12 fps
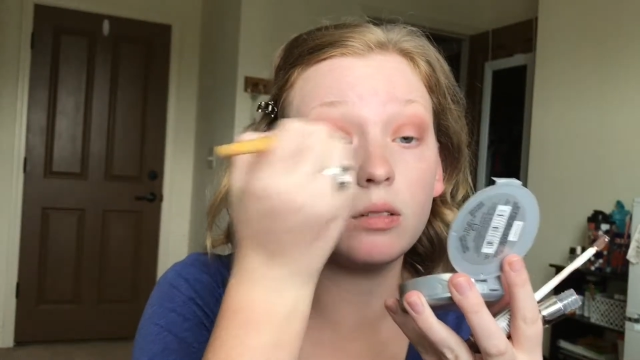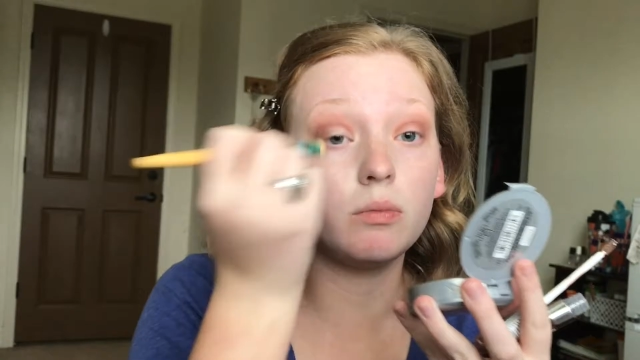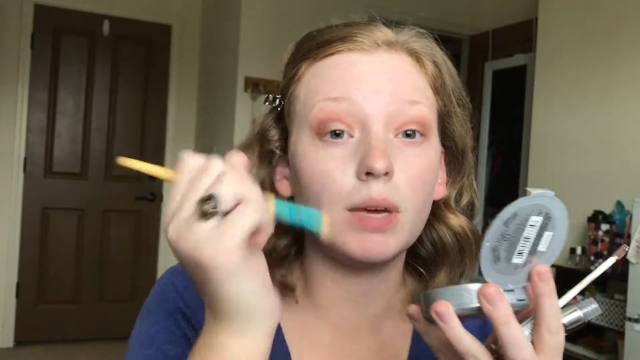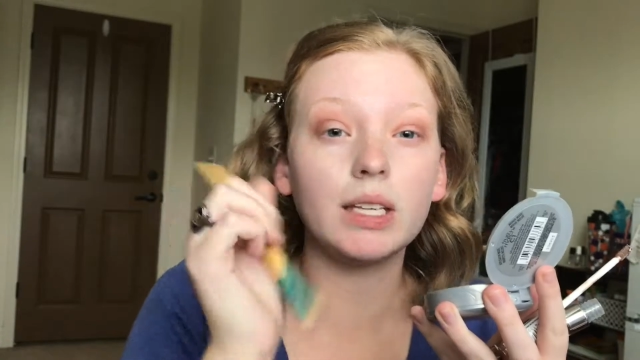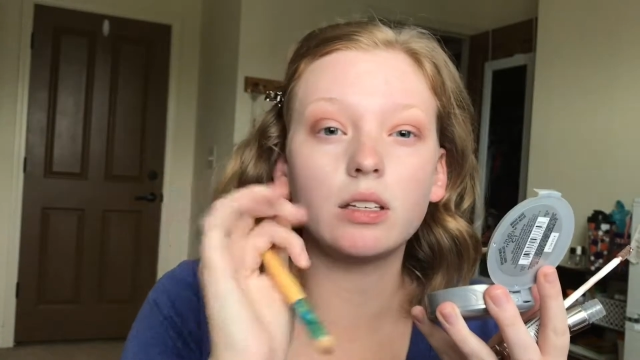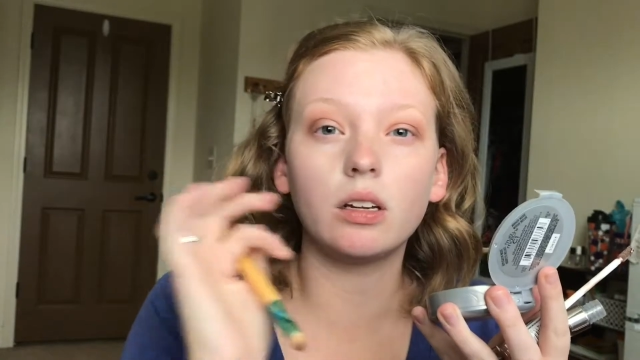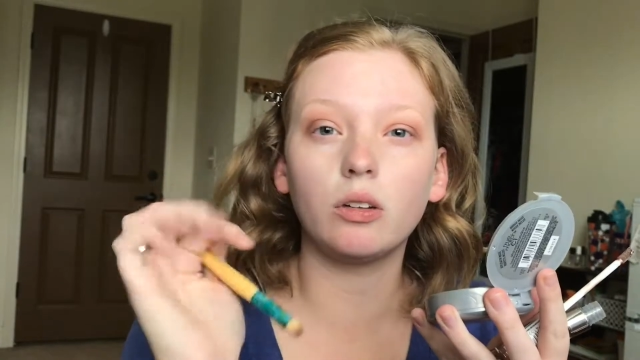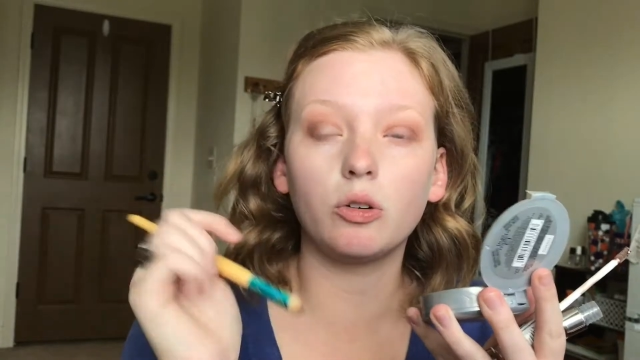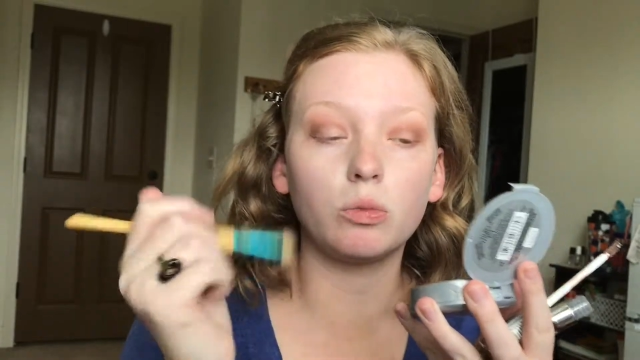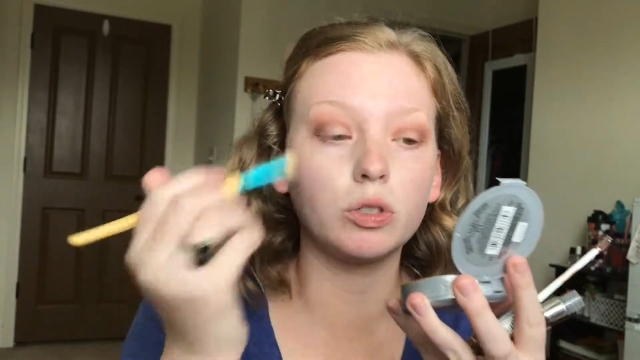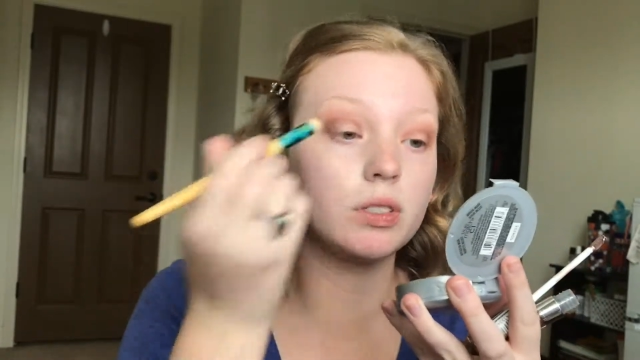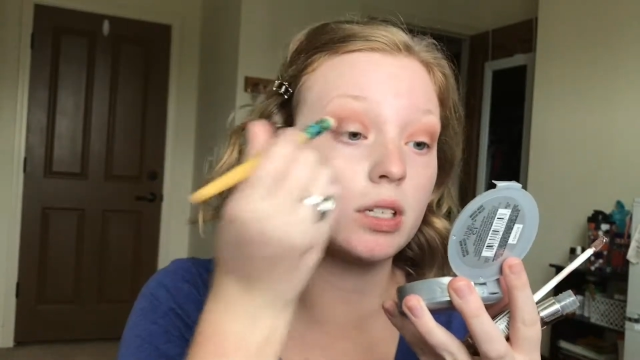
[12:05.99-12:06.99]
makes it a little
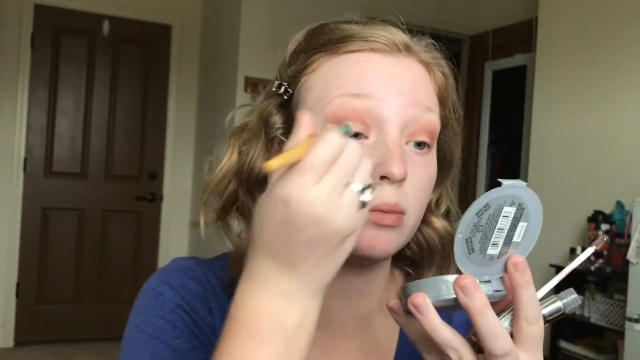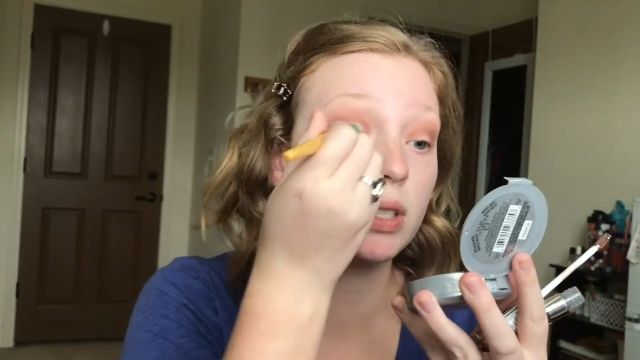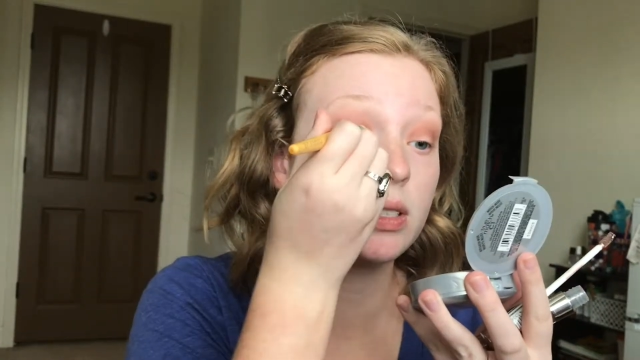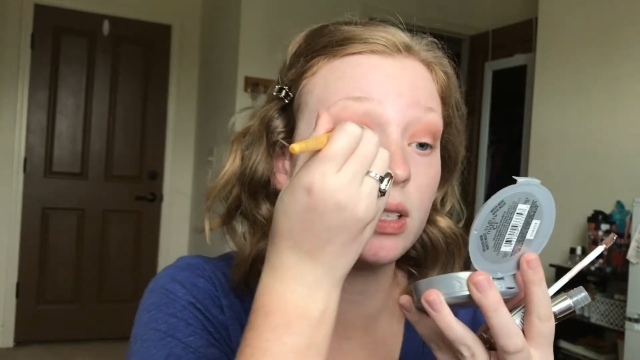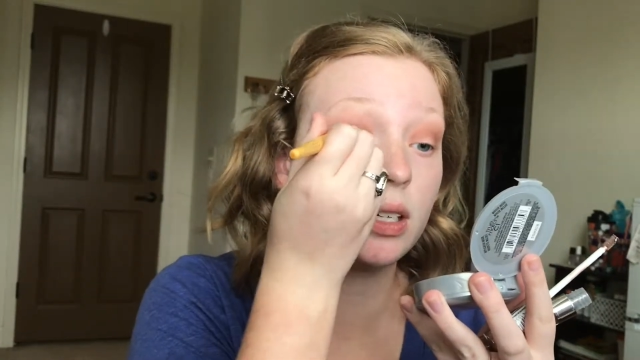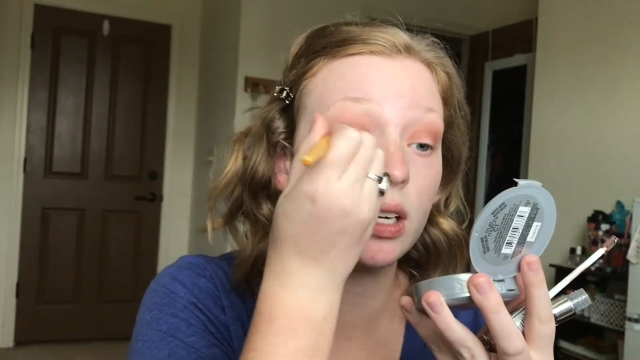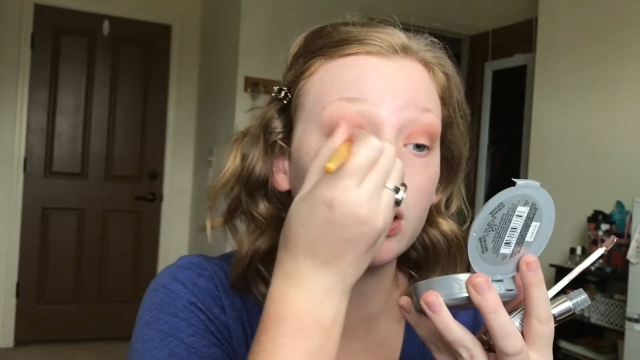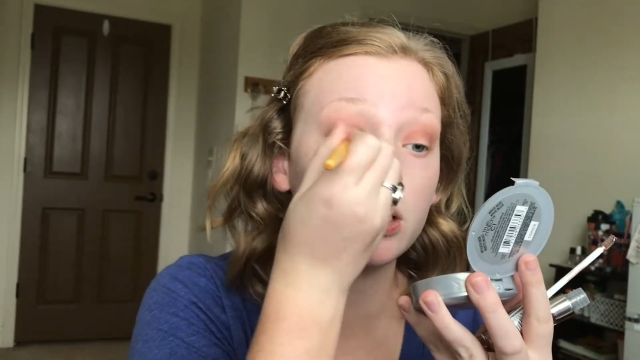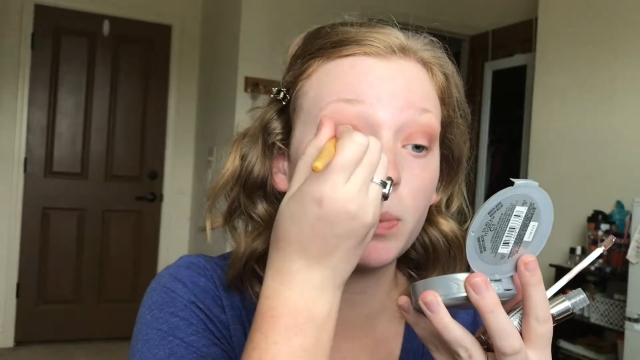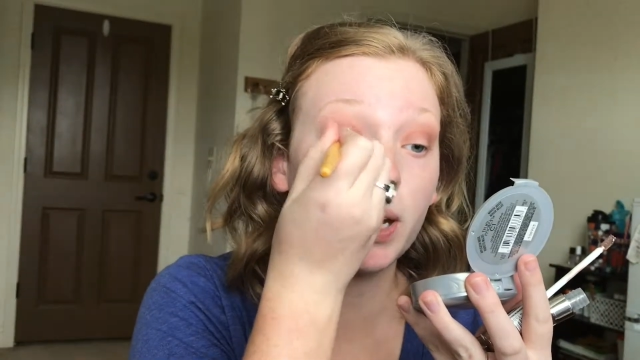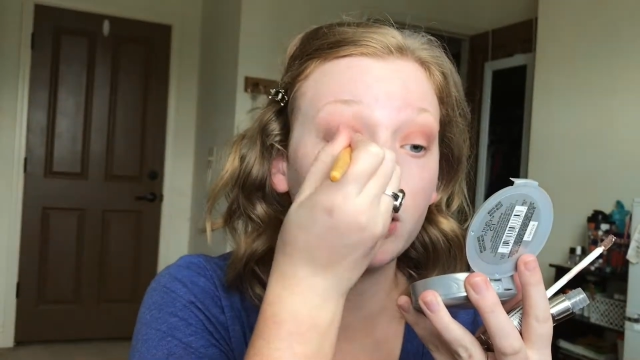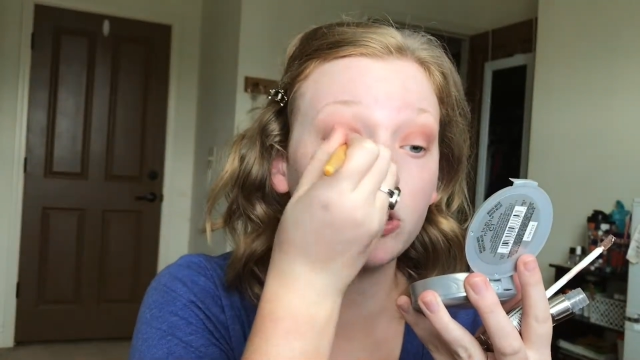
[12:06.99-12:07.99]
more seamless and not as
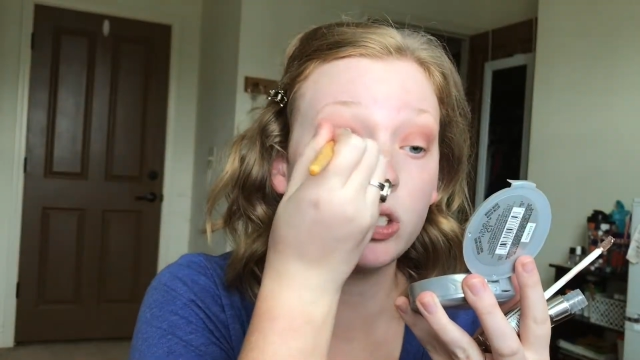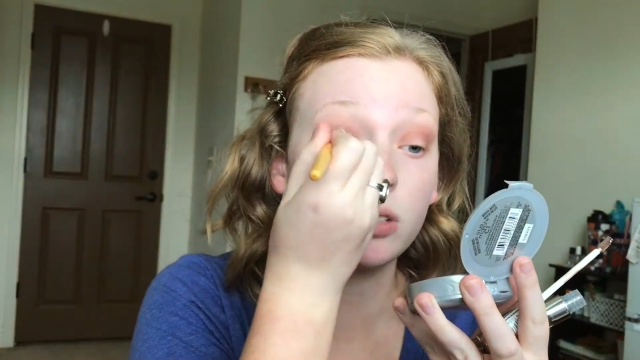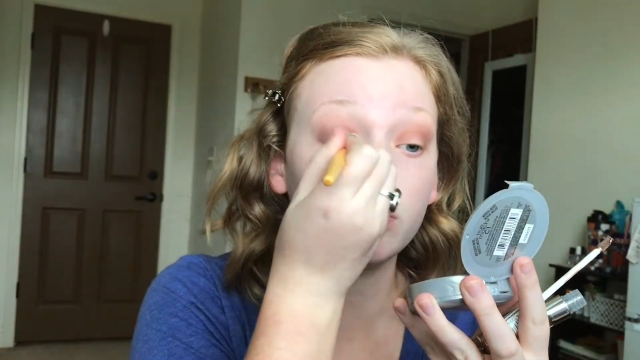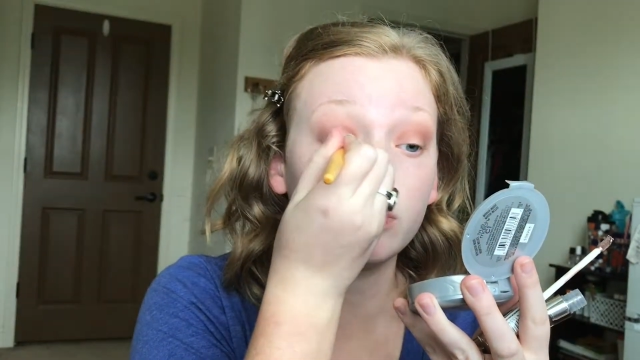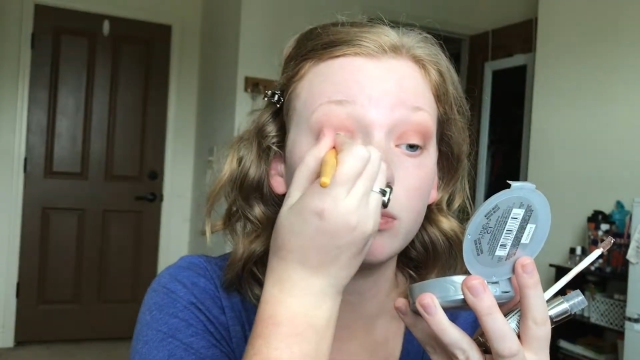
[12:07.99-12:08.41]
patchy.